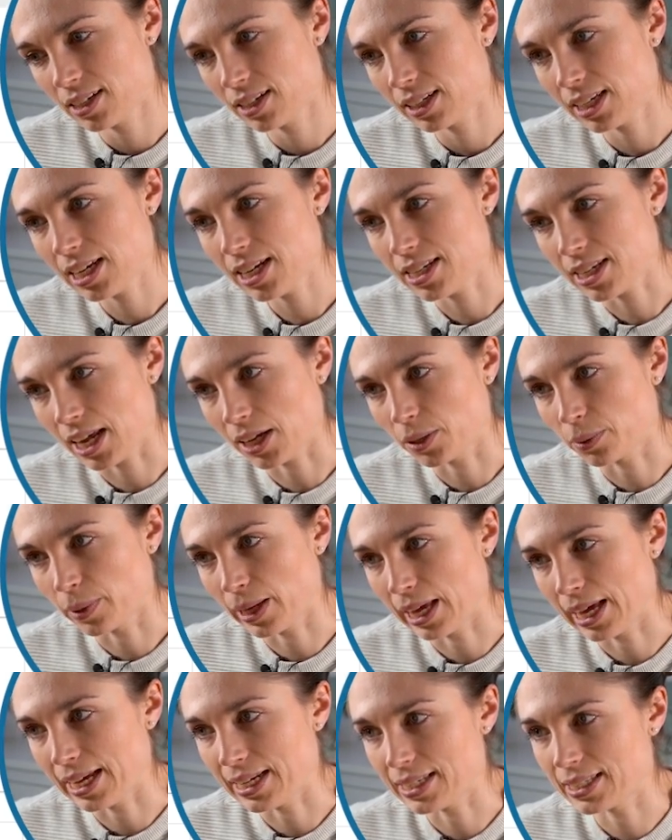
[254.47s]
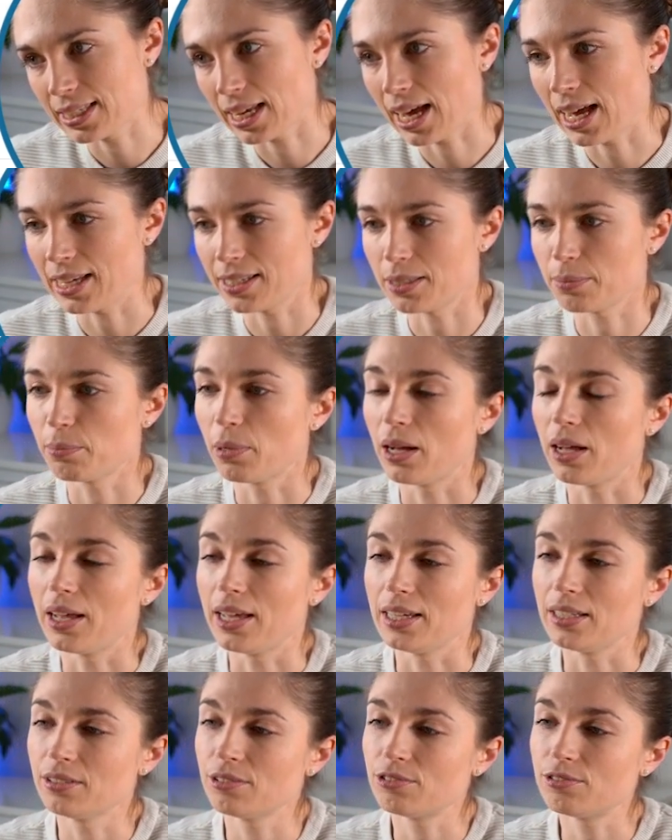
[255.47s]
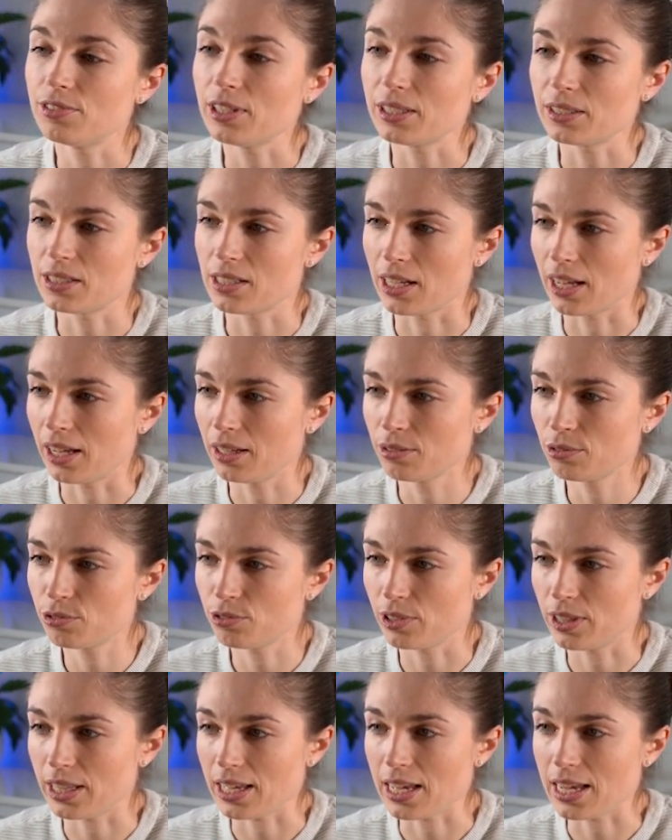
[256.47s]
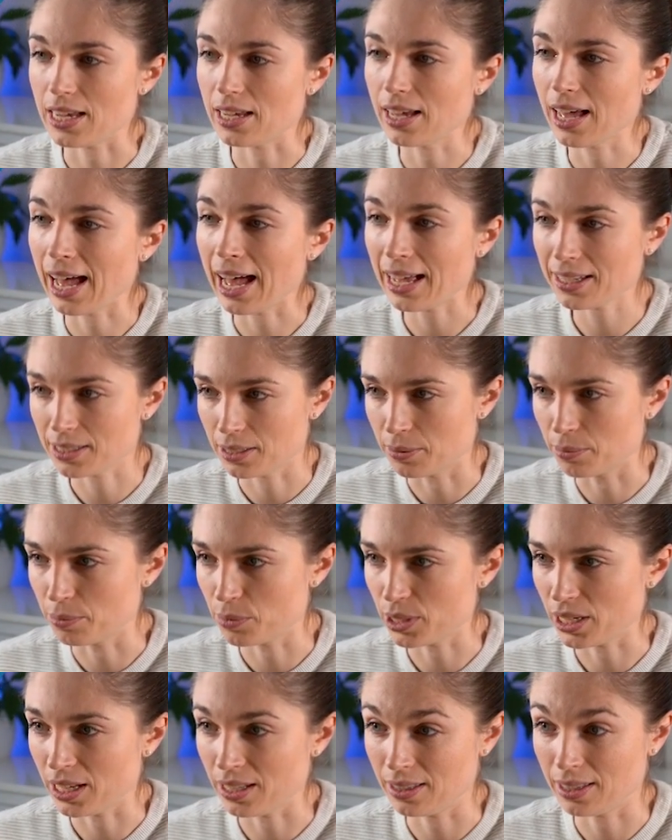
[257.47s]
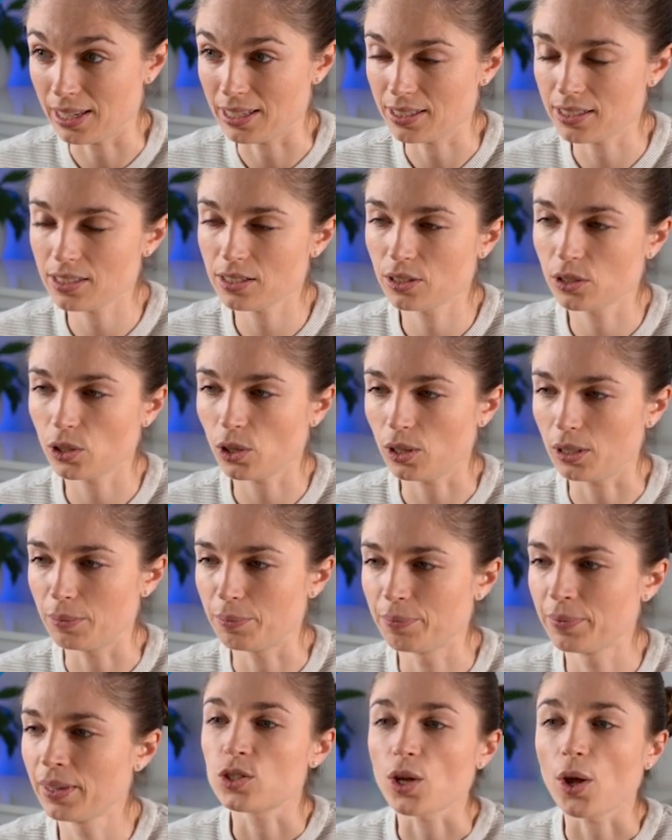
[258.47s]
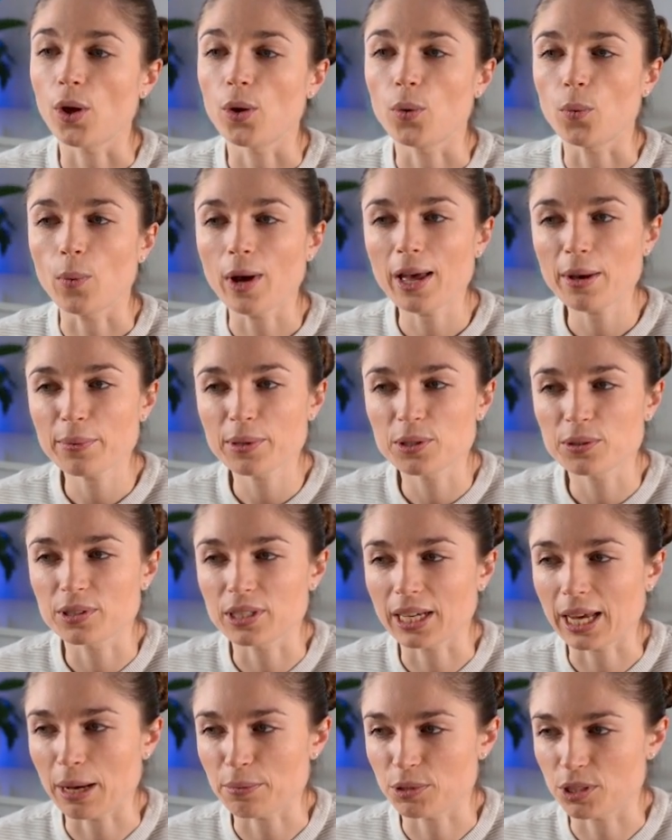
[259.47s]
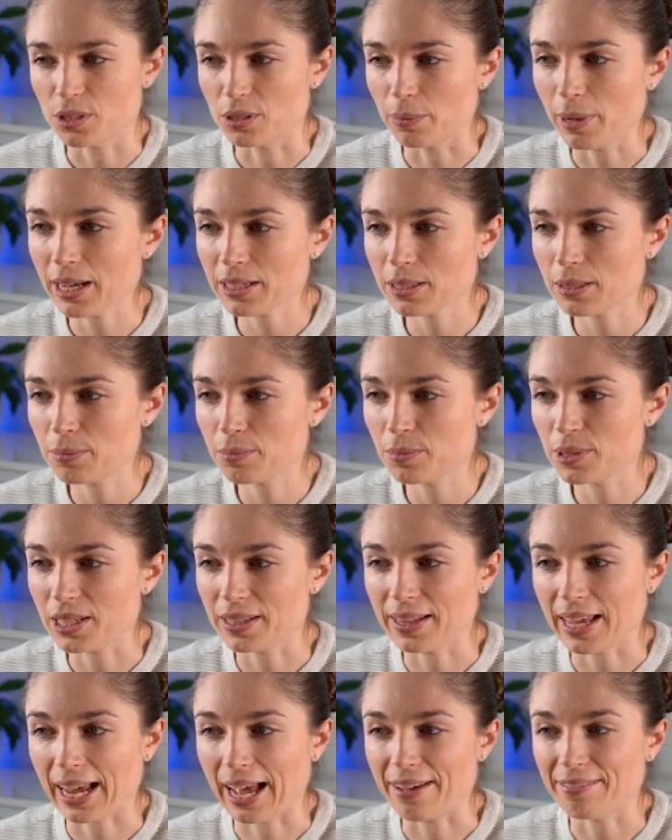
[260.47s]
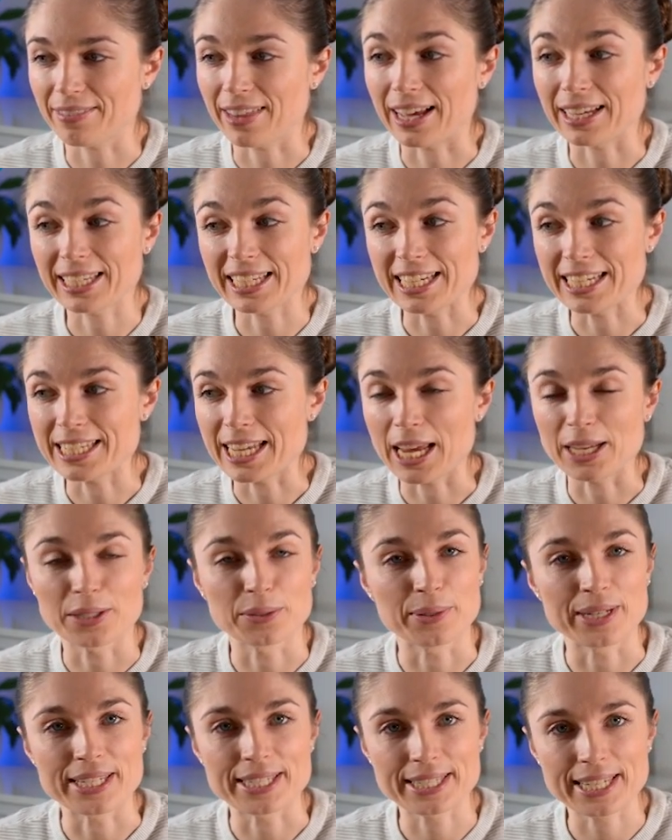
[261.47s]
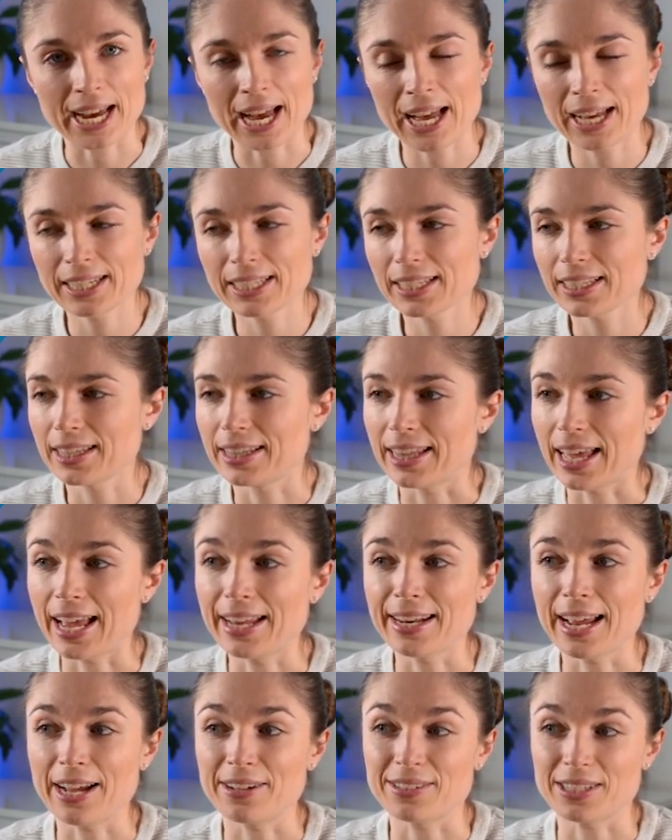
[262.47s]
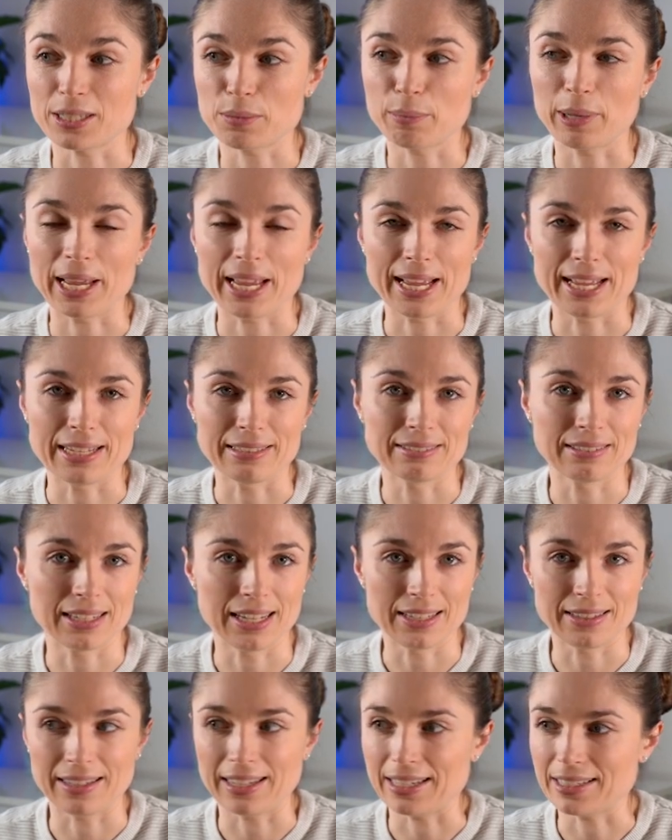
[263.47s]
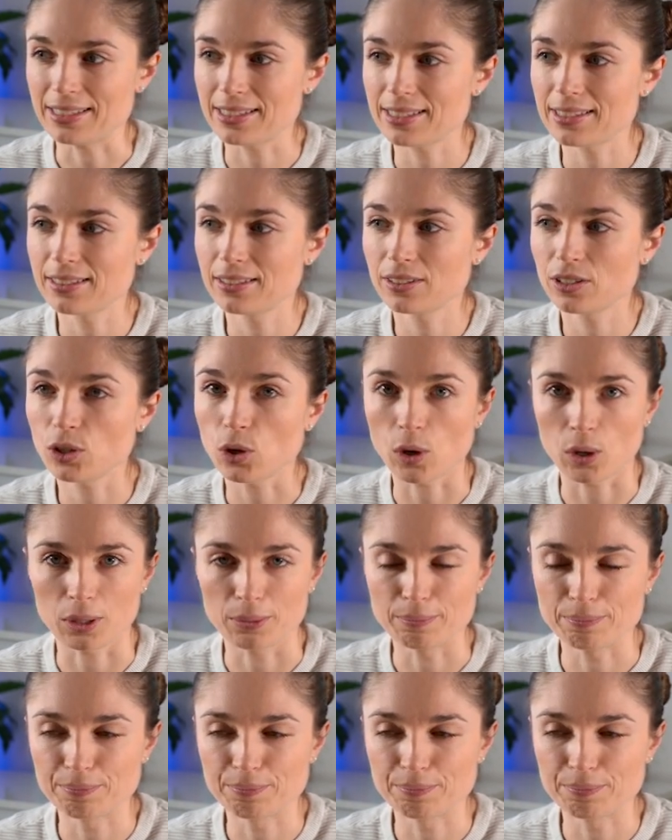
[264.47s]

key takeaways as my filter for the atoms in this column. So where we'd already captured some atoms and they have that key takeaways tag, they're now displaying in this column.